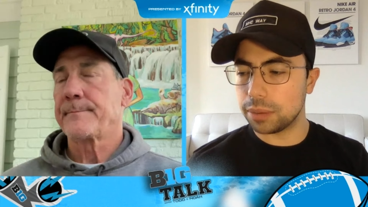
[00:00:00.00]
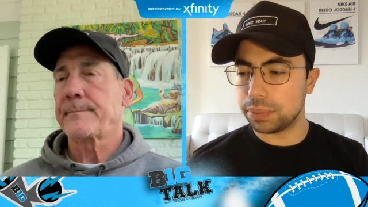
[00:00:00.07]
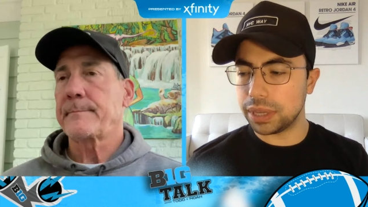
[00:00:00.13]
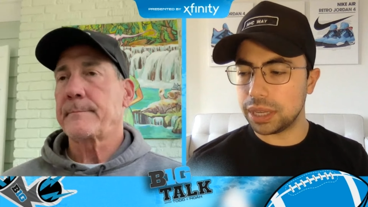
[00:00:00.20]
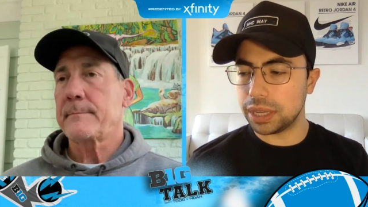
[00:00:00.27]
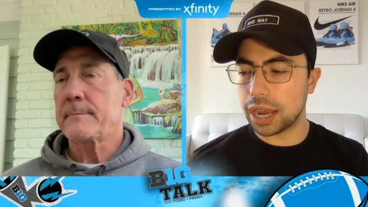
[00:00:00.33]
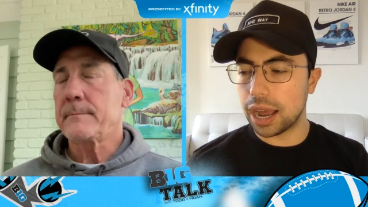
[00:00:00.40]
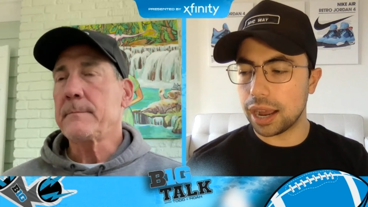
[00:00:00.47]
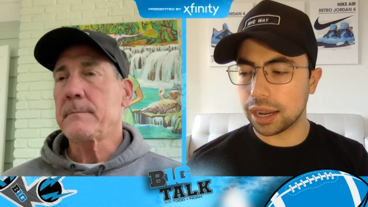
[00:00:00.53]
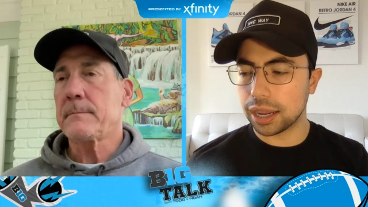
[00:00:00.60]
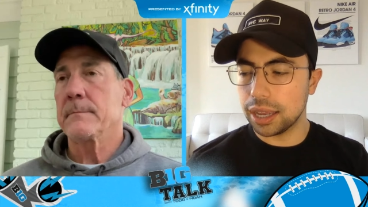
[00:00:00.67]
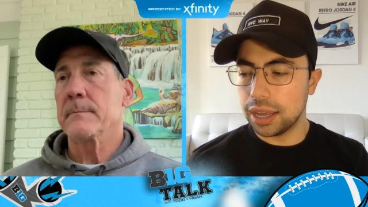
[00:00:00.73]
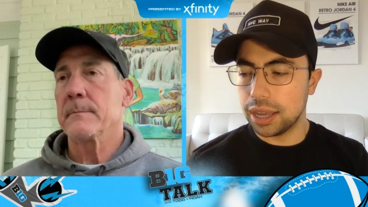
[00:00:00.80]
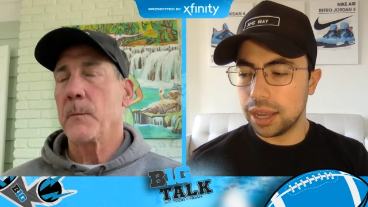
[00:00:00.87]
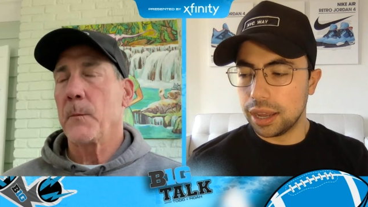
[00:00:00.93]
Speaker 1: and Peacock
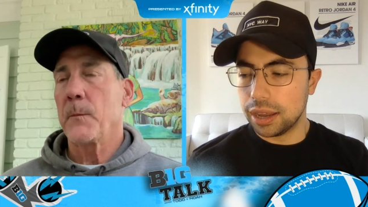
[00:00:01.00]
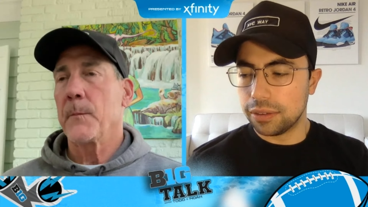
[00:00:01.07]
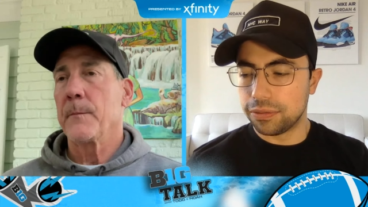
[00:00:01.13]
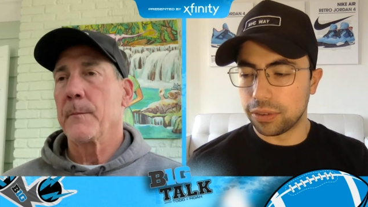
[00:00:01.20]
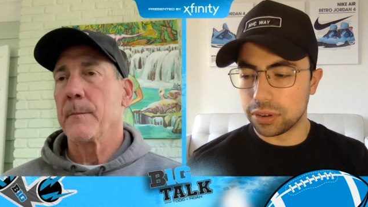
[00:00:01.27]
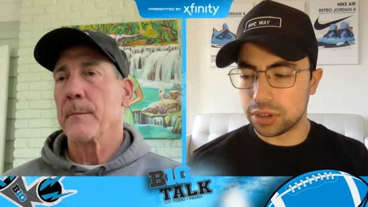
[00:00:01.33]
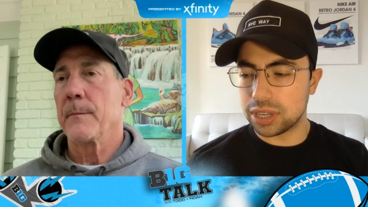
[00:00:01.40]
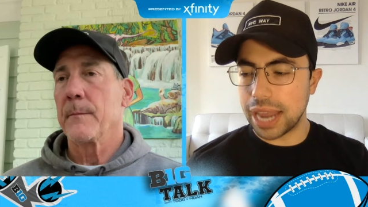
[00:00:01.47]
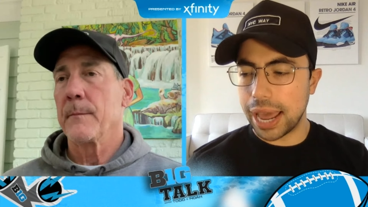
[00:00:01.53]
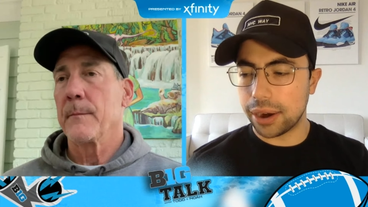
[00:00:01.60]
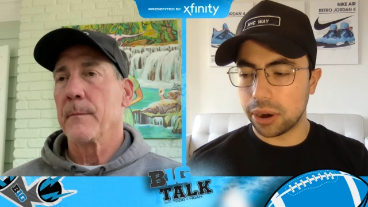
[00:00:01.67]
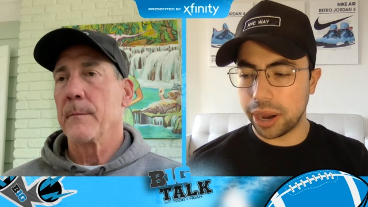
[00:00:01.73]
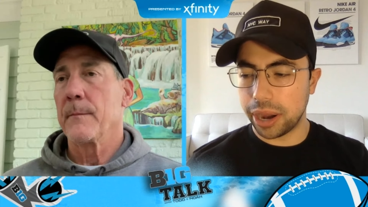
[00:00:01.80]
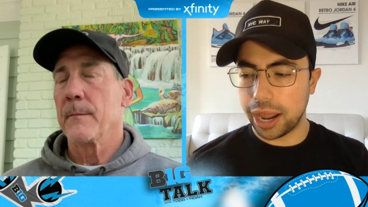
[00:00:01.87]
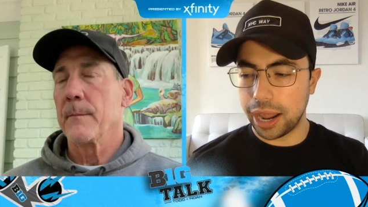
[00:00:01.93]
for
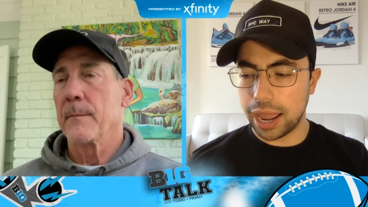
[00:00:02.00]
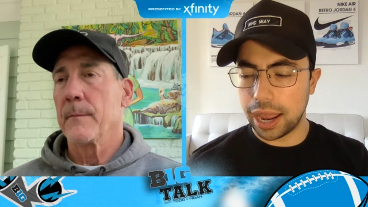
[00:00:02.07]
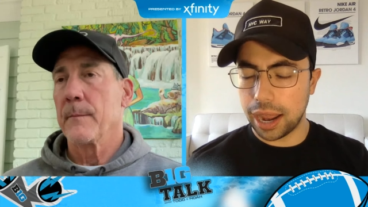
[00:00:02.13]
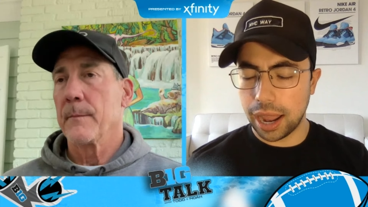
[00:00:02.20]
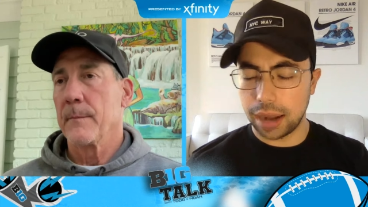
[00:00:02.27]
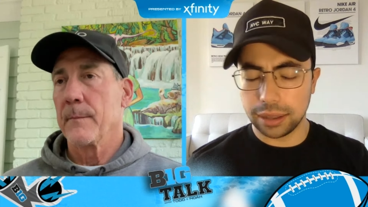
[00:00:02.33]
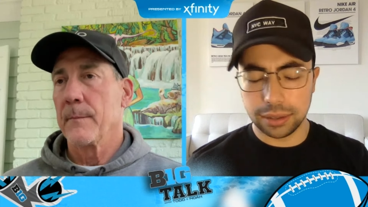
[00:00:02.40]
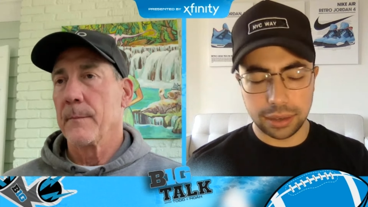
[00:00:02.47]
Saturday. And